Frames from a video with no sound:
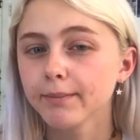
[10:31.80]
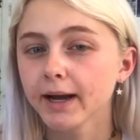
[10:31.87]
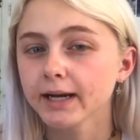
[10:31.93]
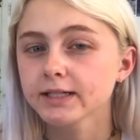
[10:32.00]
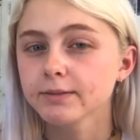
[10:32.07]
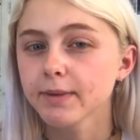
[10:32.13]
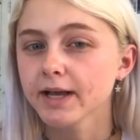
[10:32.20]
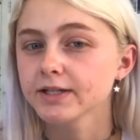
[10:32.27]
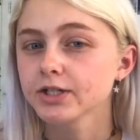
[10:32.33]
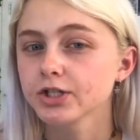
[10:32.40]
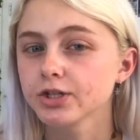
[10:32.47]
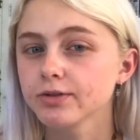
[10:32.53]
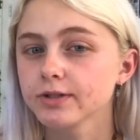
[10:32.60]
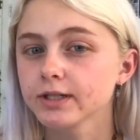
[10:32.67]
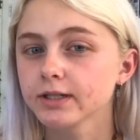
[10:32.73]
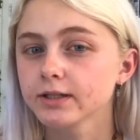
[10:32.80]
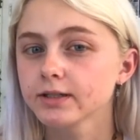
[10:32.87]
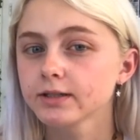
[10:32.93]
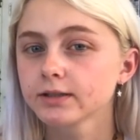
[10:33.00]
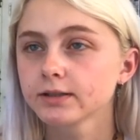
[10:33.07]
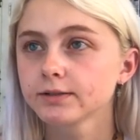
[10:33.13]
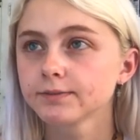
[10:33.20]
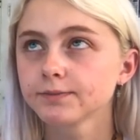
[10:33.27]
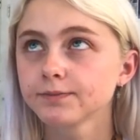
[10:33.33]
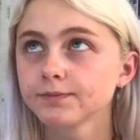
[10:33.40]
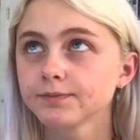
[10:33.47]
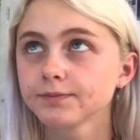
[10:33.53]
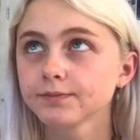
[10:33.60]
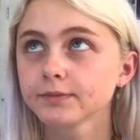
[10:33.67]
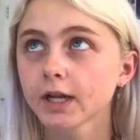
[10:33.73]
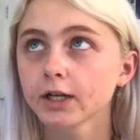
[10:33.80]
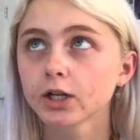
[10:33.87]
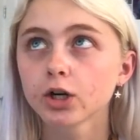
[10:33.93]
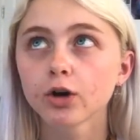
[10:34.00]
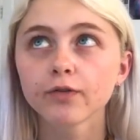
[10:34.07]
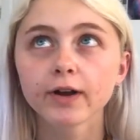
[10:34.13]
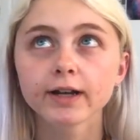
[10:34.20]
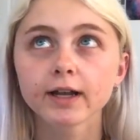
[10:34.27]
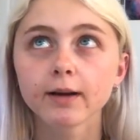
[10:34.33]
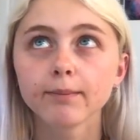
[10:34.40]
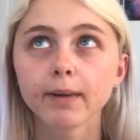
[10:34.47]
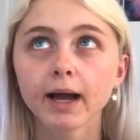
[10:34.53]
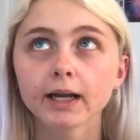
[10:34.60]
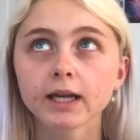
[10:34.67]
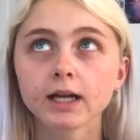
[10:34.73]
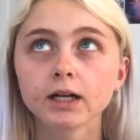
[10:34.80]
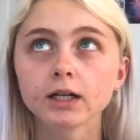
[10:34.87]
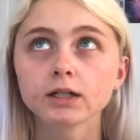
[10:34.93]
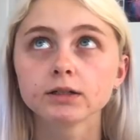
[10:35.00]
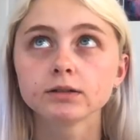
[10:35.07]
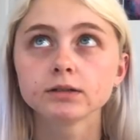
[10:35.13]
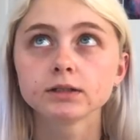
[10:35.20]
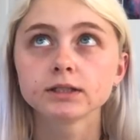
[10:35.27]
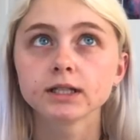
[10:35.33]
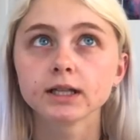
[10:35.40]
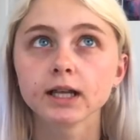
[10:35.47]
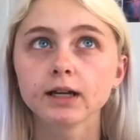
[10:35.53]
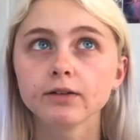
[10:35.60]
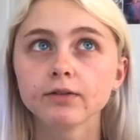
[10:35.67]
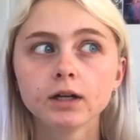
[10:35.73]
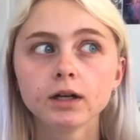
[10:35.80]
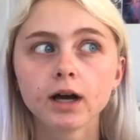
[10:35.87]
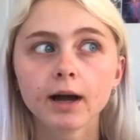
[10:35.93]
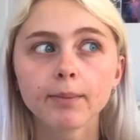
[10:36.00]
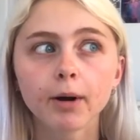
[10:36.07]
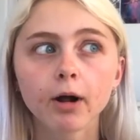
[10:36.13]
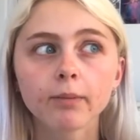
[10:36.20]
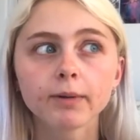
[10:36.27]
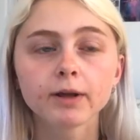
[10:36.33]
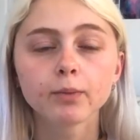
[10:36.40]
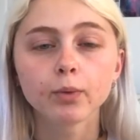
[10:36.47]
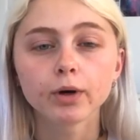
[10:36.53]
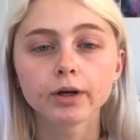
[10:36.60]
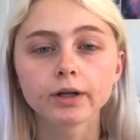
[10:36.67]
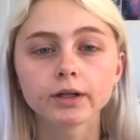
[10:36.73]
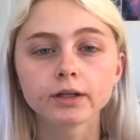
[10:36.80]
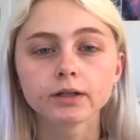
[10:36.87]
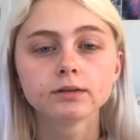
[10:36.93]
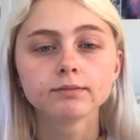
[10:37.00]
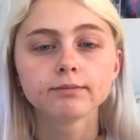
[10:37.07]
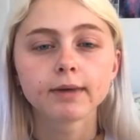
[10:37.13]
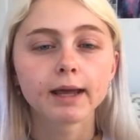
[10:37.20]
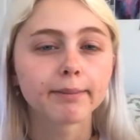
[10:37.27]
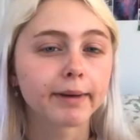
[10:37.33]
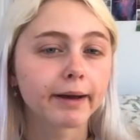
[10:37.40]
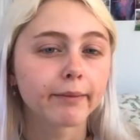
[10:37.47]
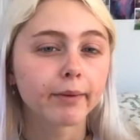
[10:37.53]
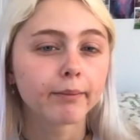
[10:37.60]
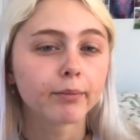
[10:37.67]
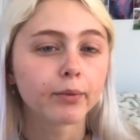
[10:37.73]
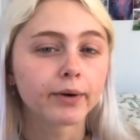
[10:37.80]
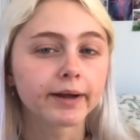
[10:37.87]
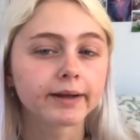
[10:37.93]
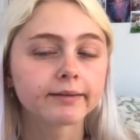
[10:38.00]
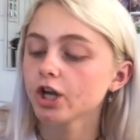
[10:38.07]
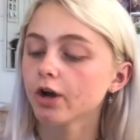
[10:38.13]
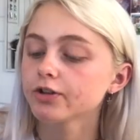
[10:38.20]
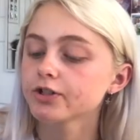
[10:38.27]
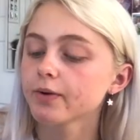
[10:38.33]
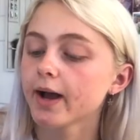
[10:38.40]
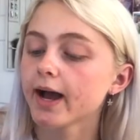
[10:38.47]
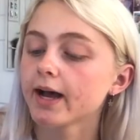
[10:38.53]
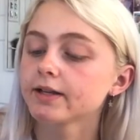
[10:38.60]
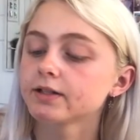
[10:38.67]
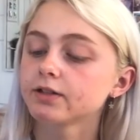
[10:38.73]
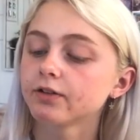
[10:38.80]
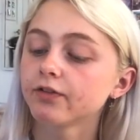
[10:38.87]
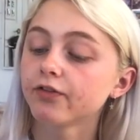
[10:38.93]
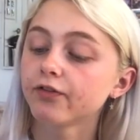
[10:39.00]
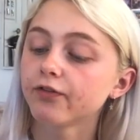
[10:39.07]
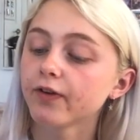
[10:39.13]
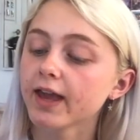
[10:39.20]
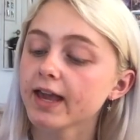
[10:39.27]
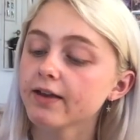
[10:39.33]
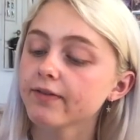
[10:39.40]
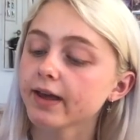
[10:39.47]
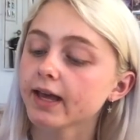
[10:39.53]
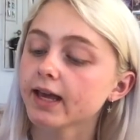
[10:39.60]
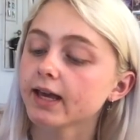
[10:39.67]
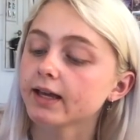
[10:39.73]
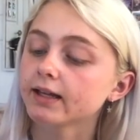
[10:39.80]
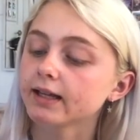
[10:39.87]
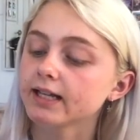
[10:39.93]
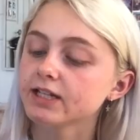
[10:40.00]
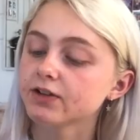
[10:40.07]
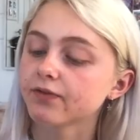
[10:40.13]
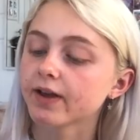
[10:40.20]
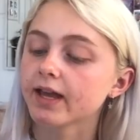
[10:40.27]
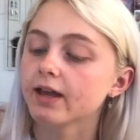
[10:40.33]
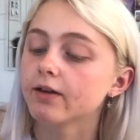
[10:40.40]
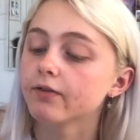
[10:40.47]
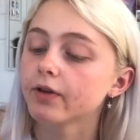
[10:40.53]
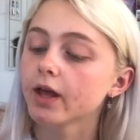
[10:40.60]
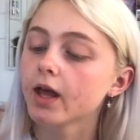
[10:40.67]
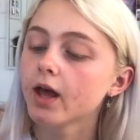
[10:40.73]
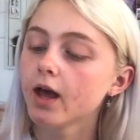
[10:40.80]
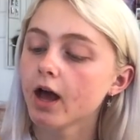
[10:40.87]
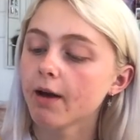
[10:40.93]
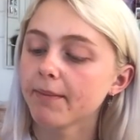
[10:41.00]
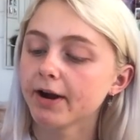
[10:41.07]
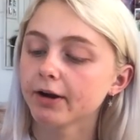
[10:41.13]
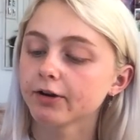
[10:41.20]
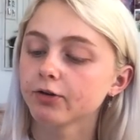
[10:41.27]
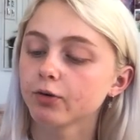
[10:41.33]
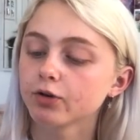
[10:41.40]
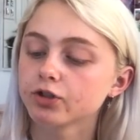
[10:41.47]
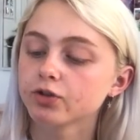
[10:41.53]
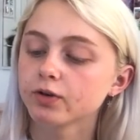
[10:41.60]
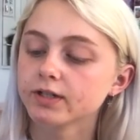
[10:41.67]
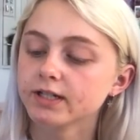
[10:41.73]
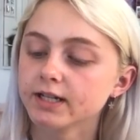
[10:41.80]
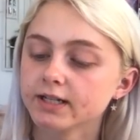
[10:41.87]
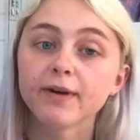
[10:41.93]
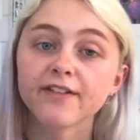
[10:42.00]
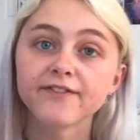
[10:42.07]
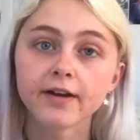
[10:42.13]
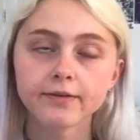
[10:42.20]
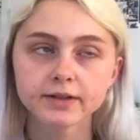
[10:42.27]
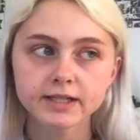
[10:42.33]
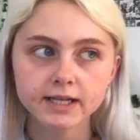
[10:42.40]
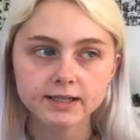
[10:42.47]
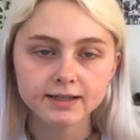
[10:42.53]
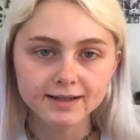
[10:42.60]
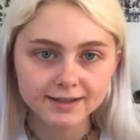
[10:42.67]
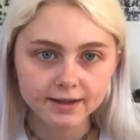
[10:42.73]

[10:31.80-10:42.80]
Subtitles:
back to Massachusetts. I don't know if I'd come back here to live. I probably would, maybe at one point. He also asked fave and least fave American Horror Story season. My favorite season is